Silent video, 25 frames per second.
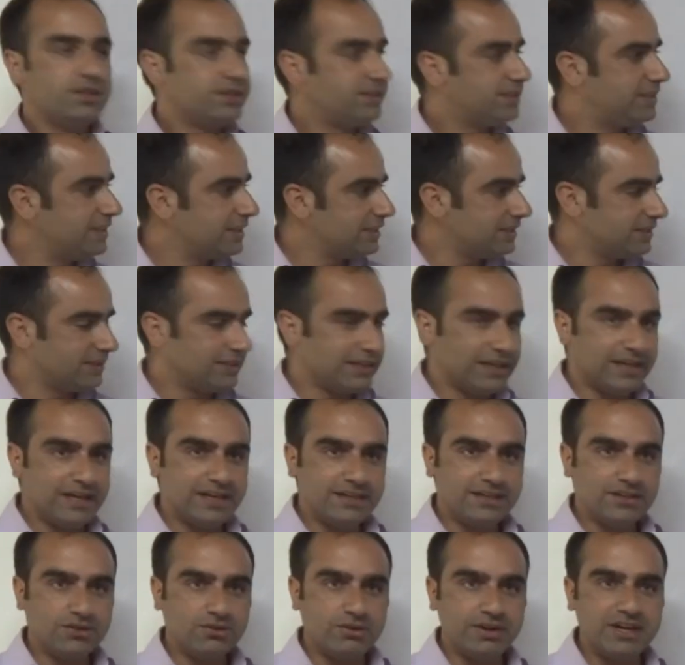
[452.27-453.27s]

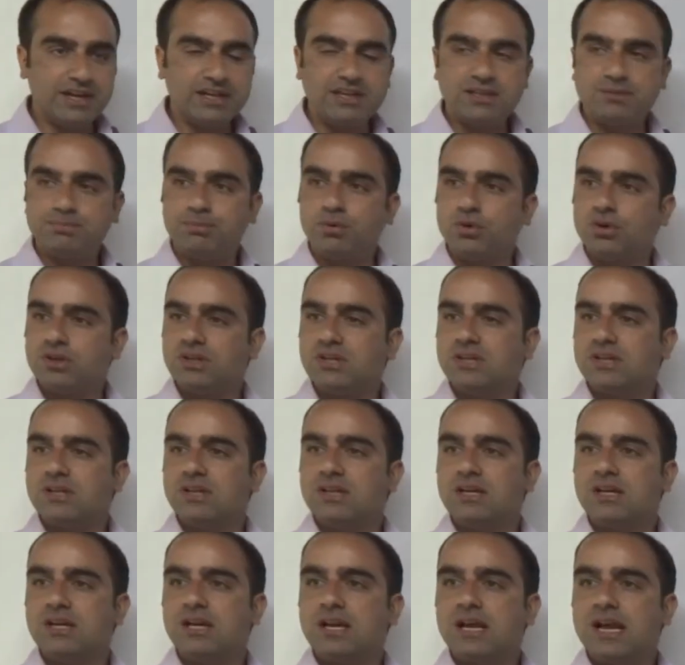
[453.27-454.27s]
It put
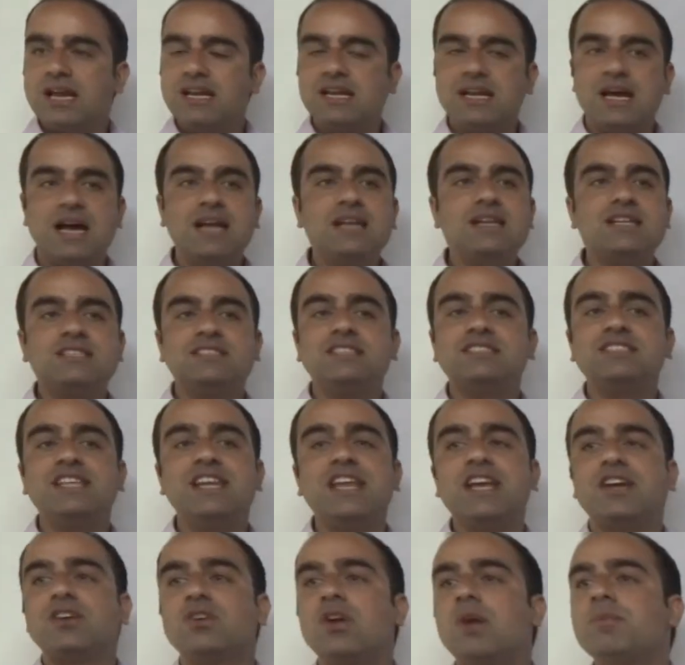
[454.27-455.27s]
an unnecessary
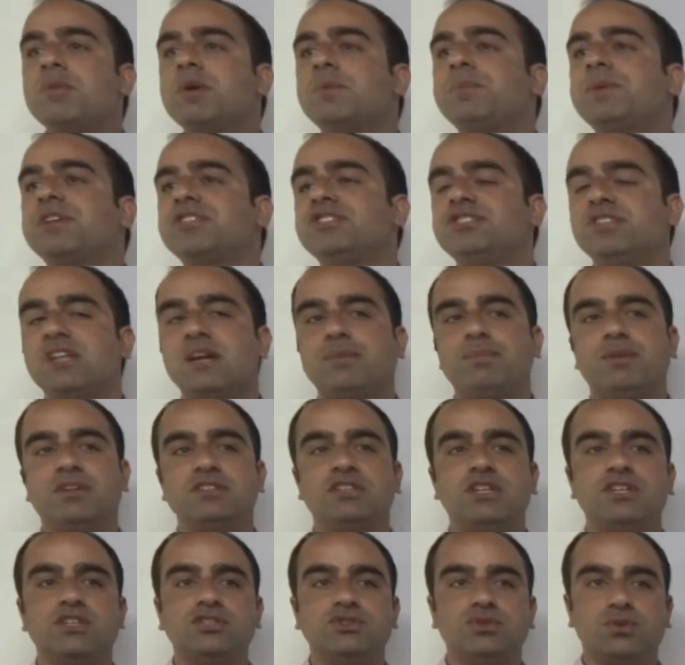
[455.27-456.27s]
economic pressure upon
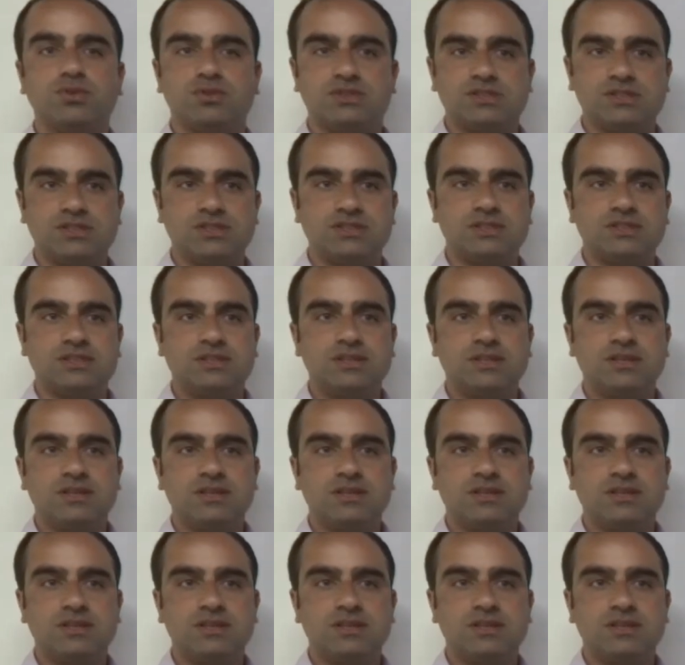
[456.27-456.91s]
the resources